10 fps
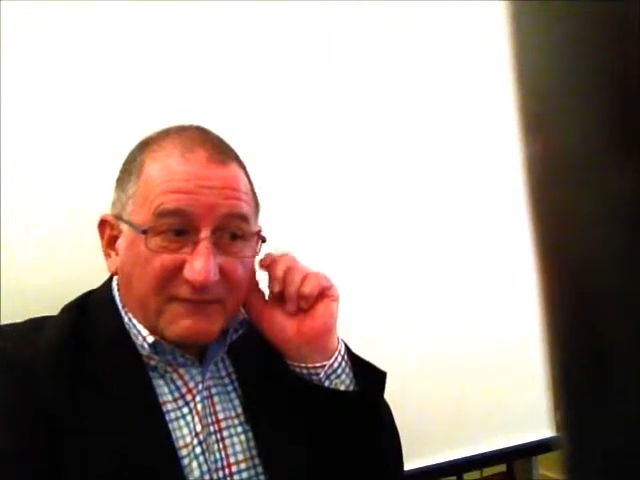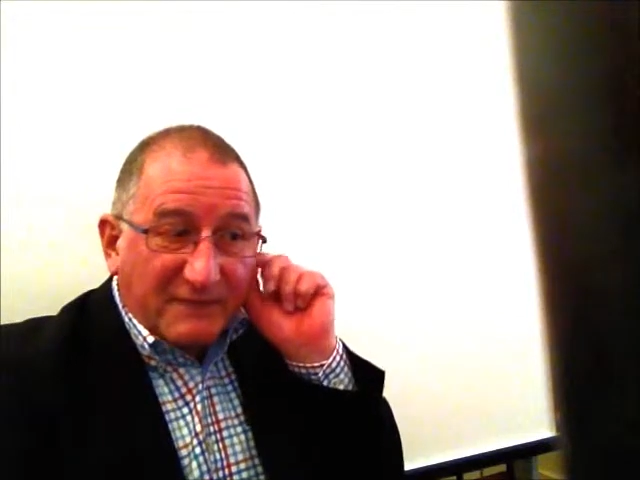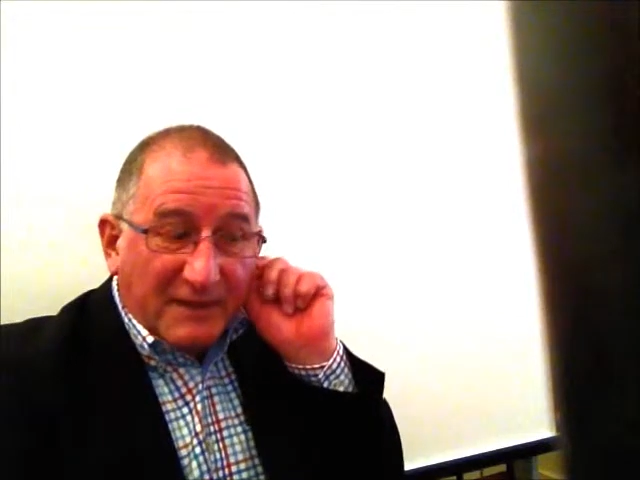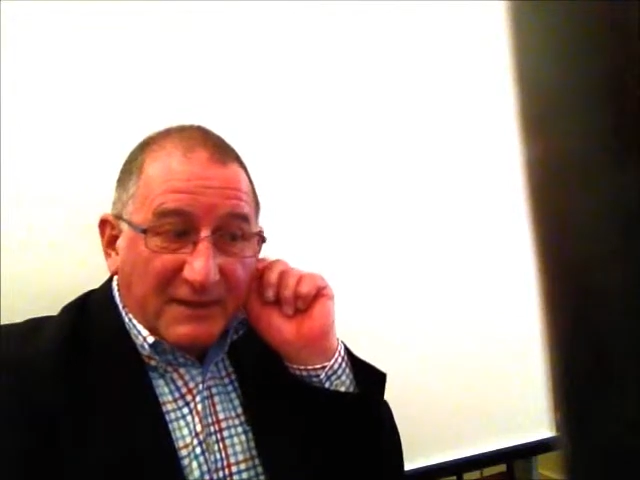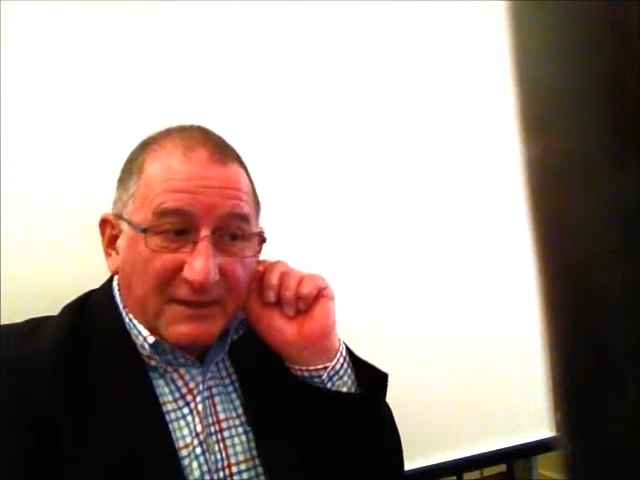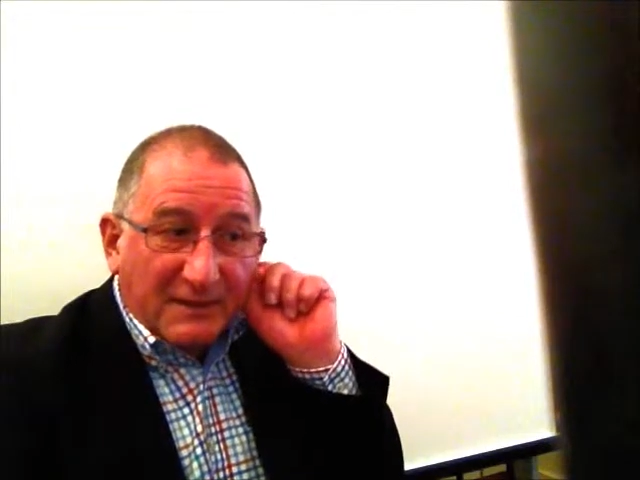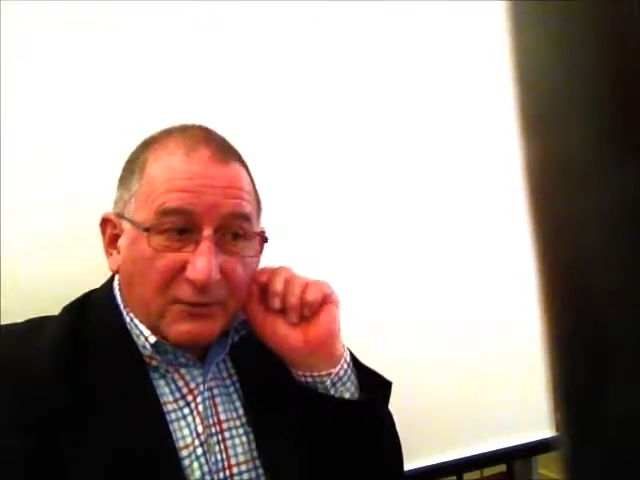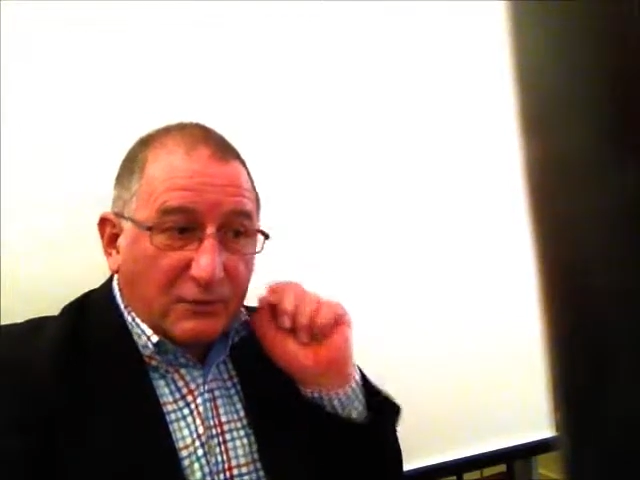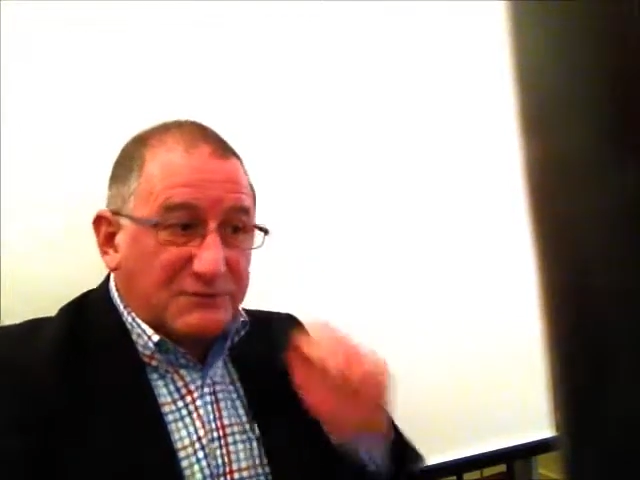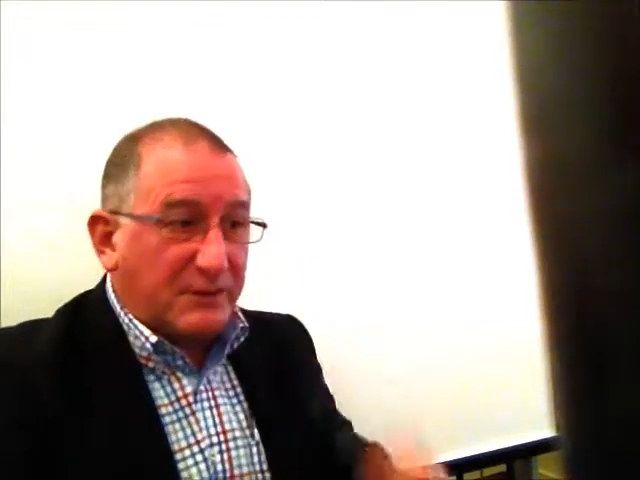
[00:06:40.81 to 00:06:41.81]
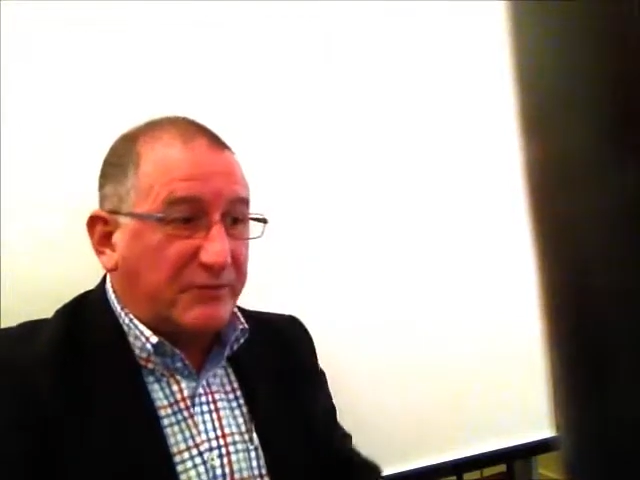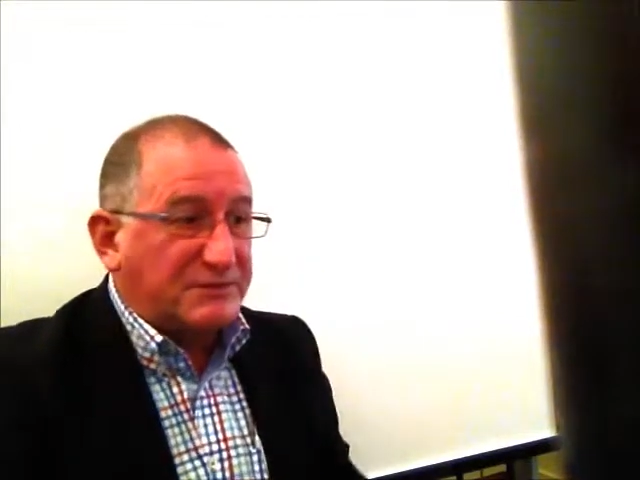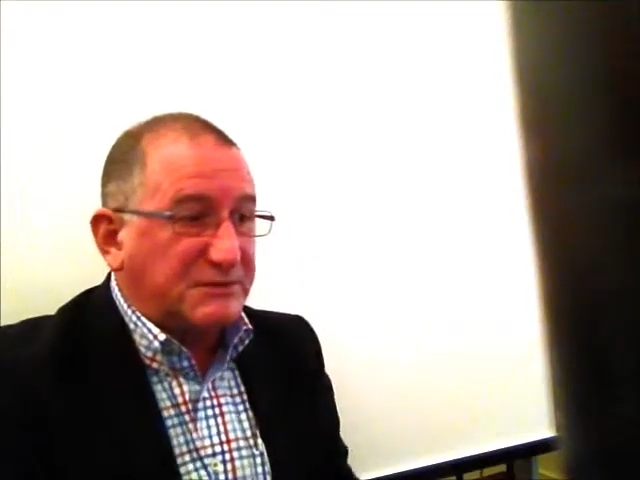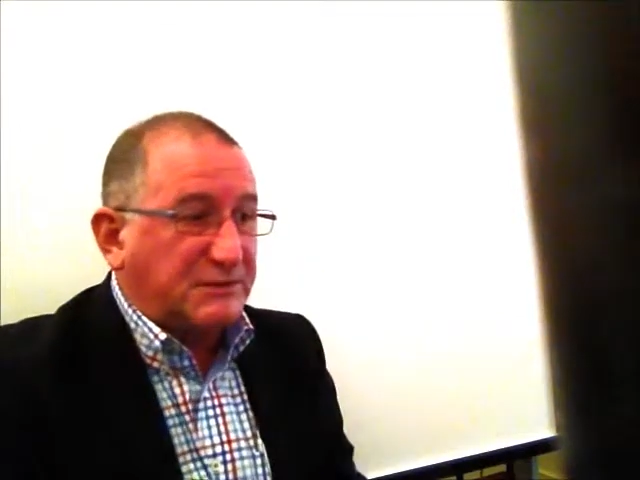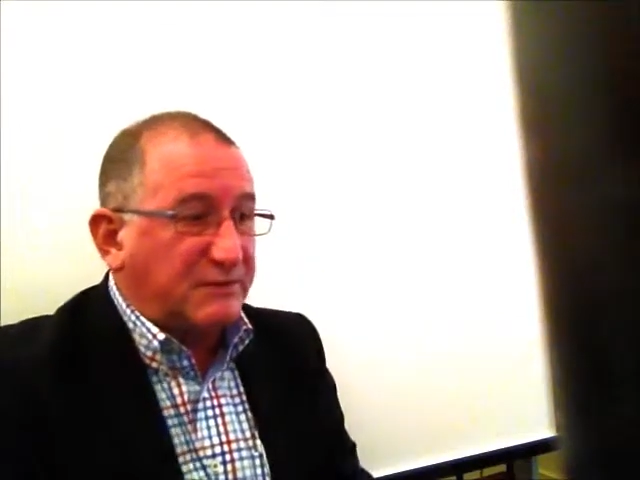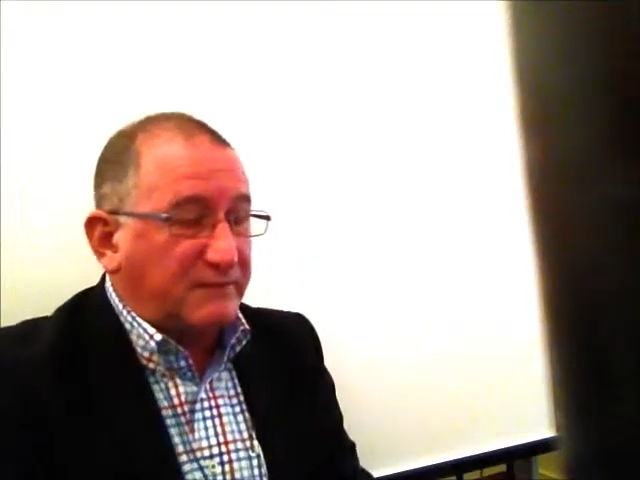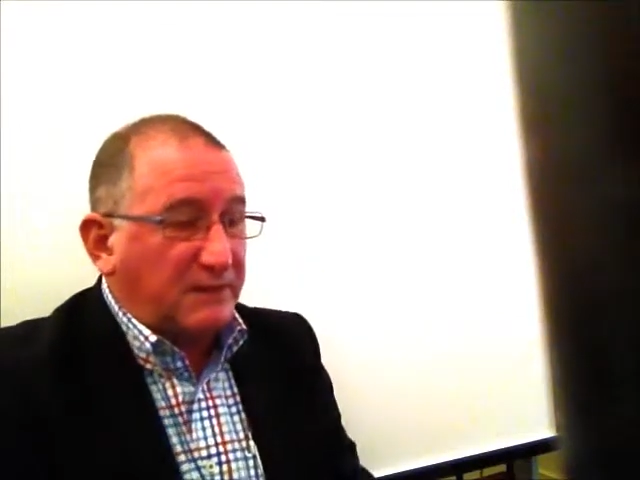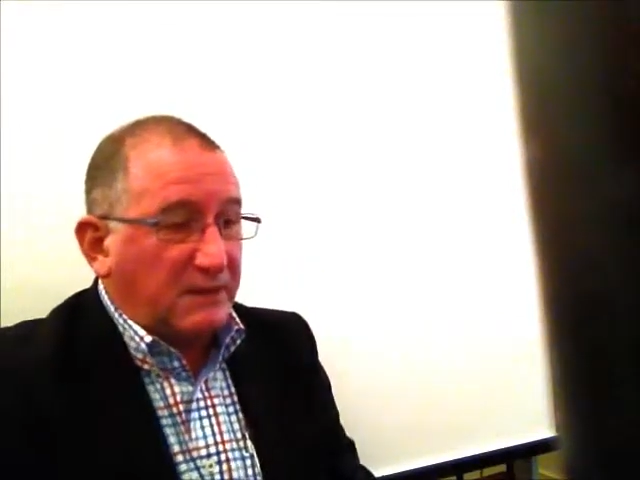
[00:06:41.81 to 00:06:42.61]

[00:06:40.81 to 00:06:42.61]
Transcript: funding, and they also received